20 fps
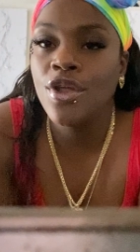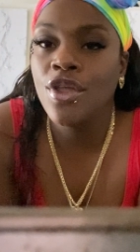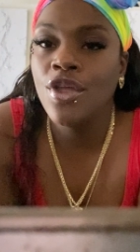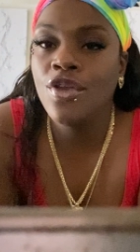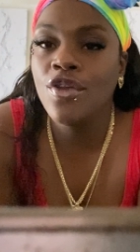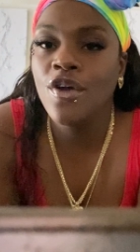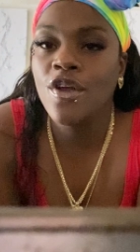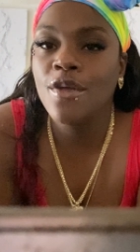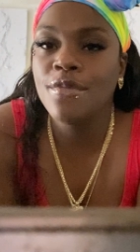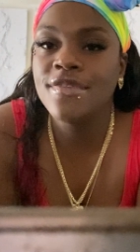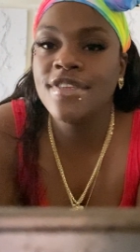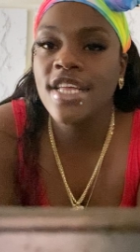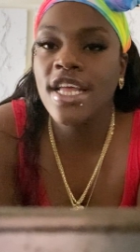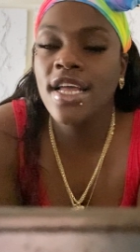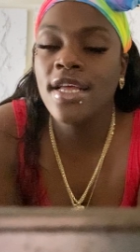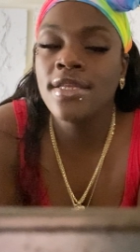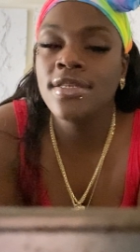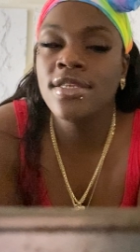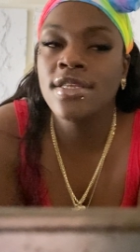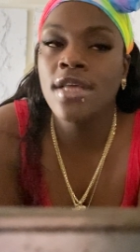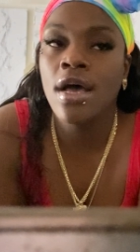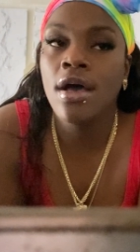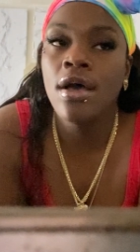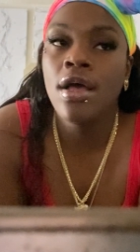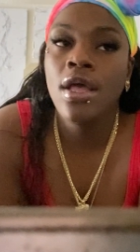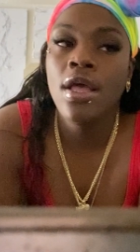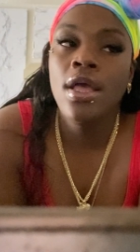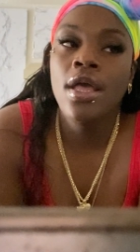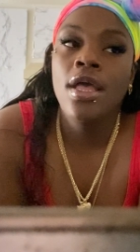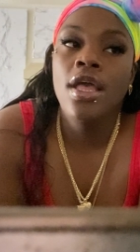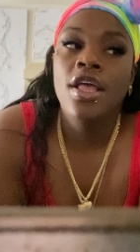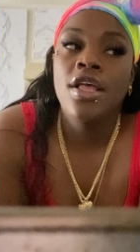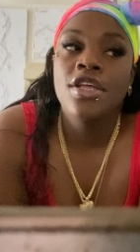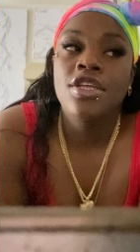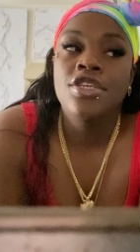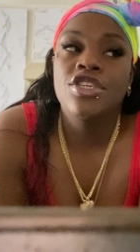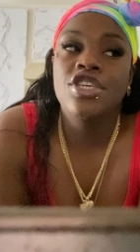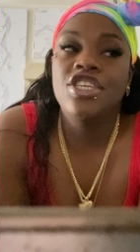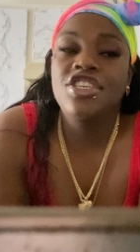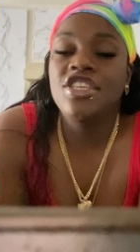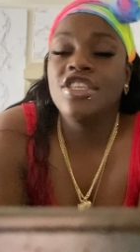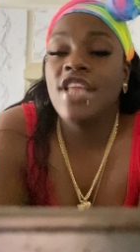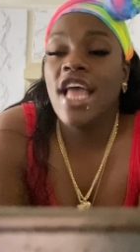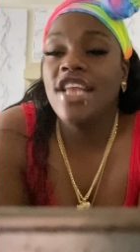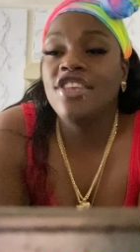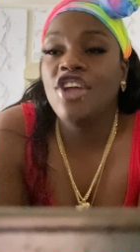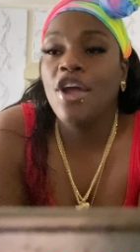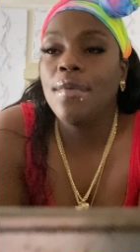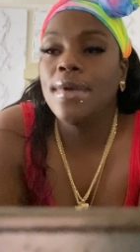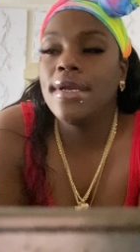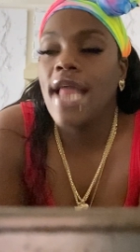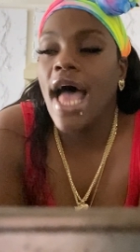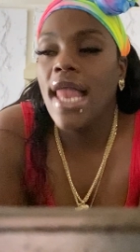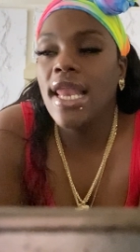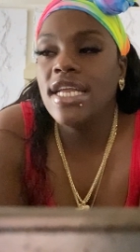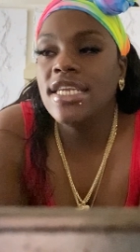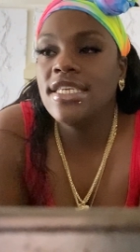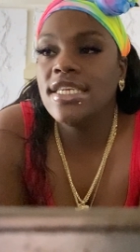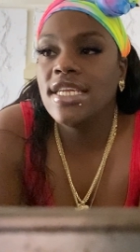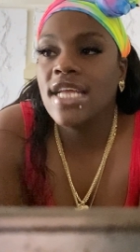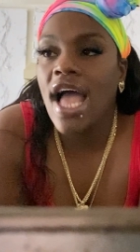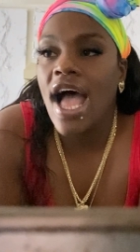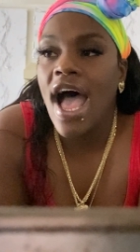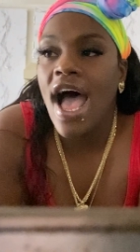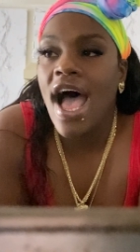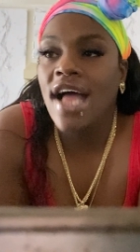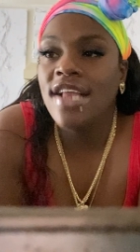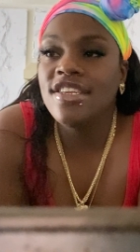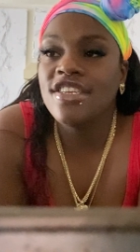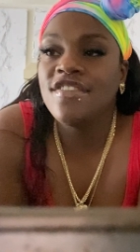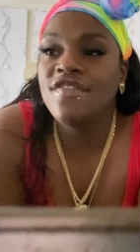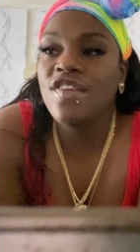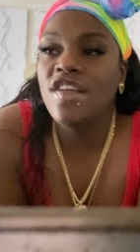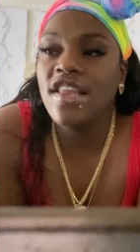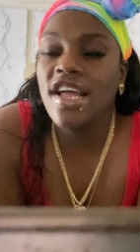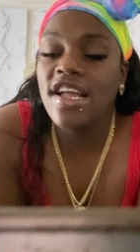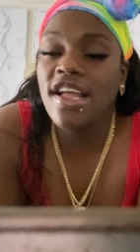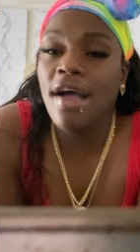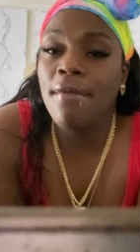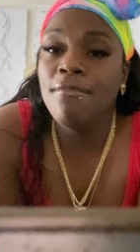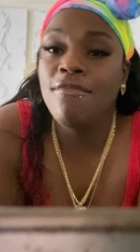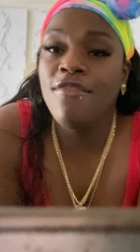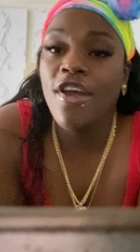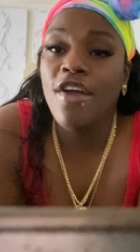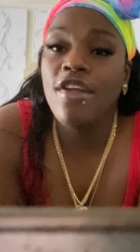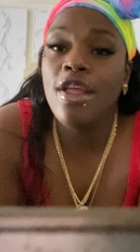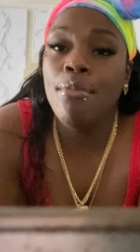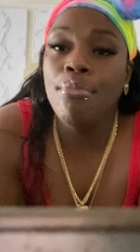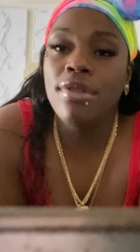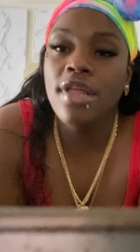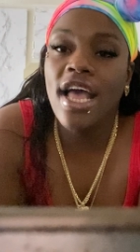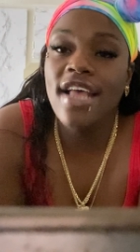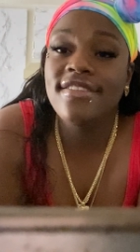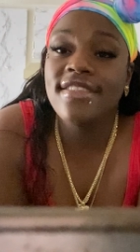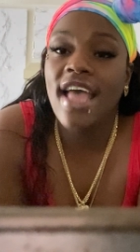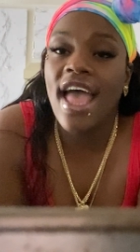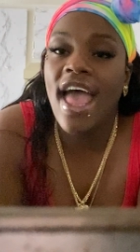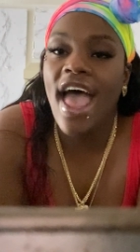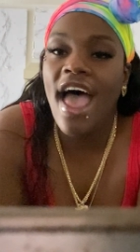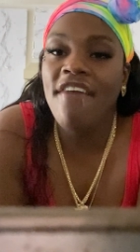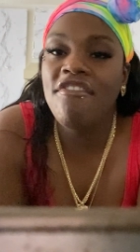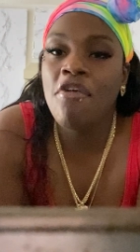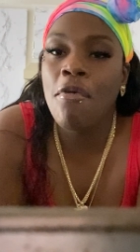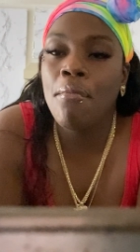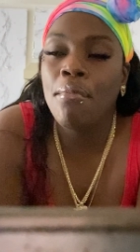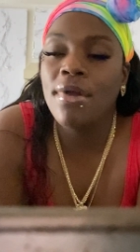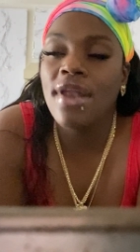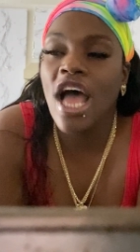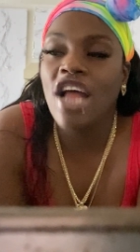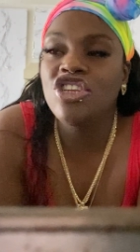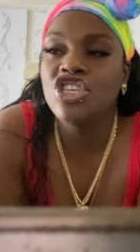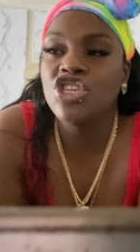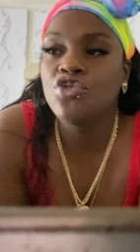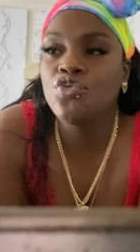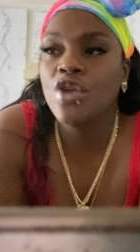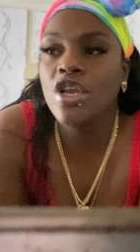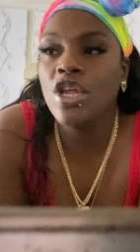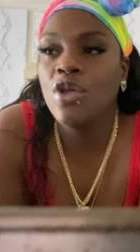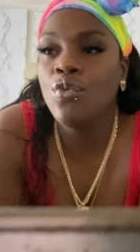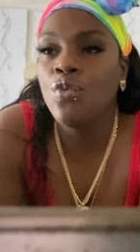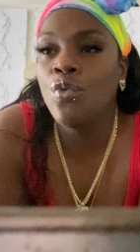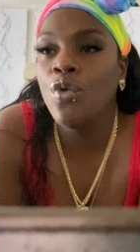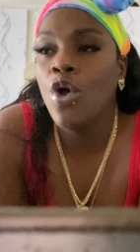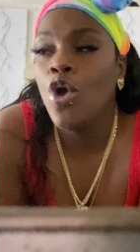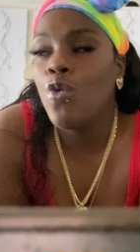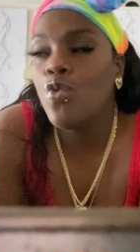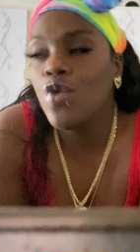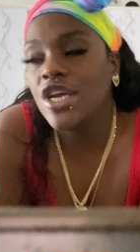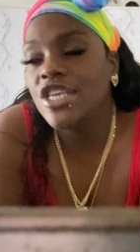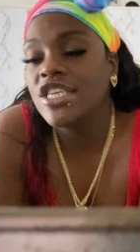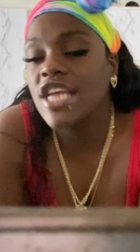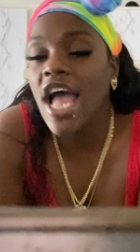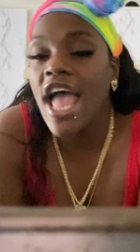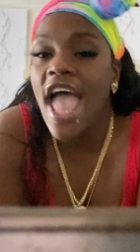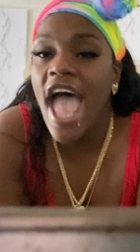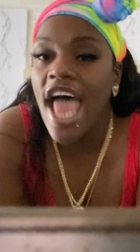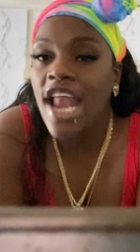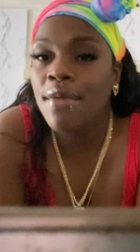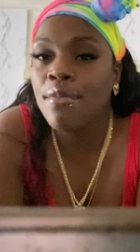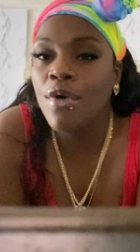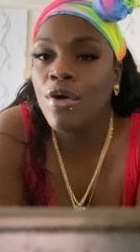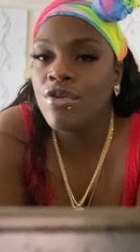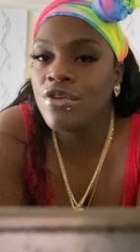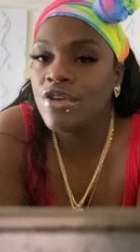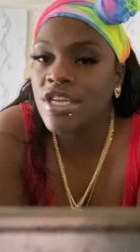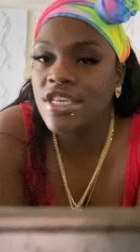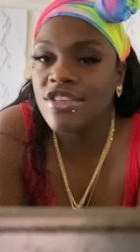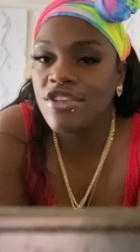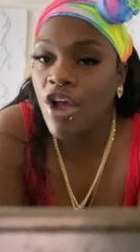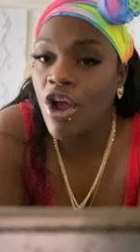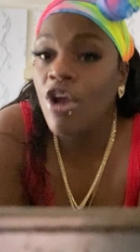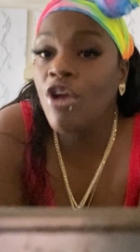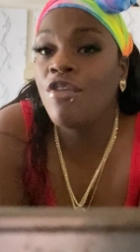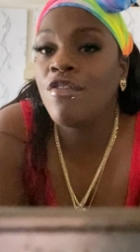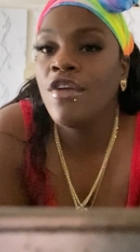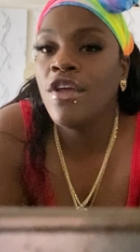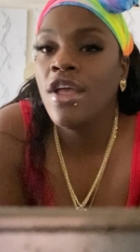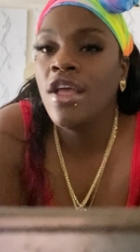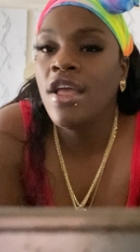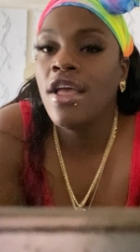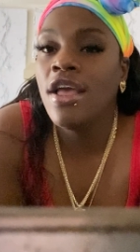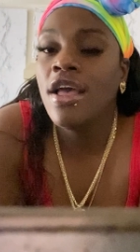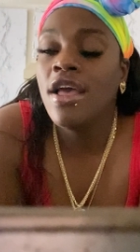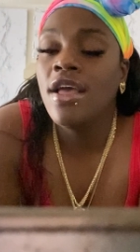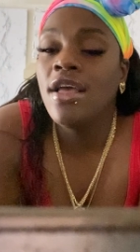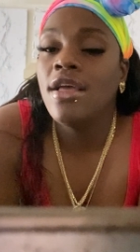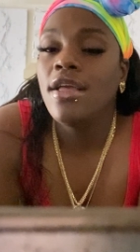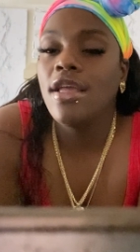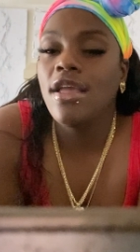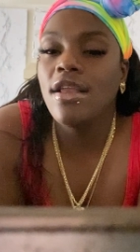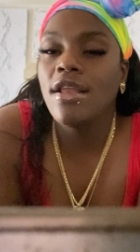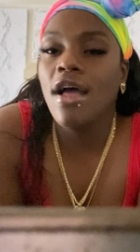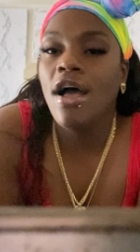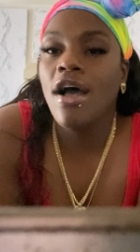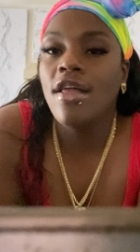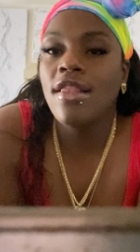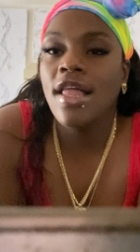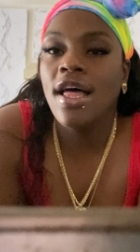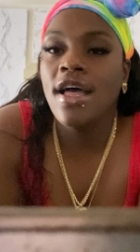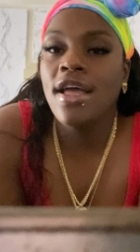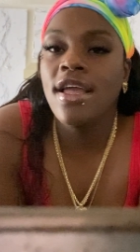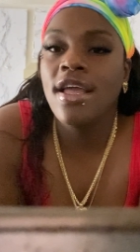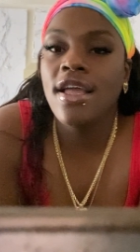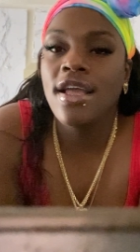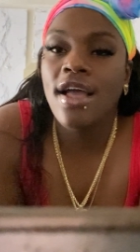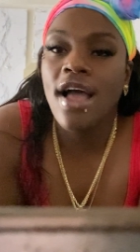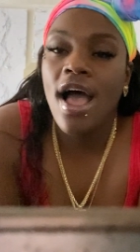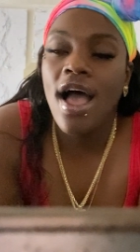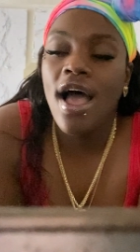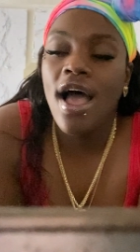You know what I'm saying? So just in that terminology, I just feel like I'm very blessed to have them, but I just really wish I had them on this earth. You know, like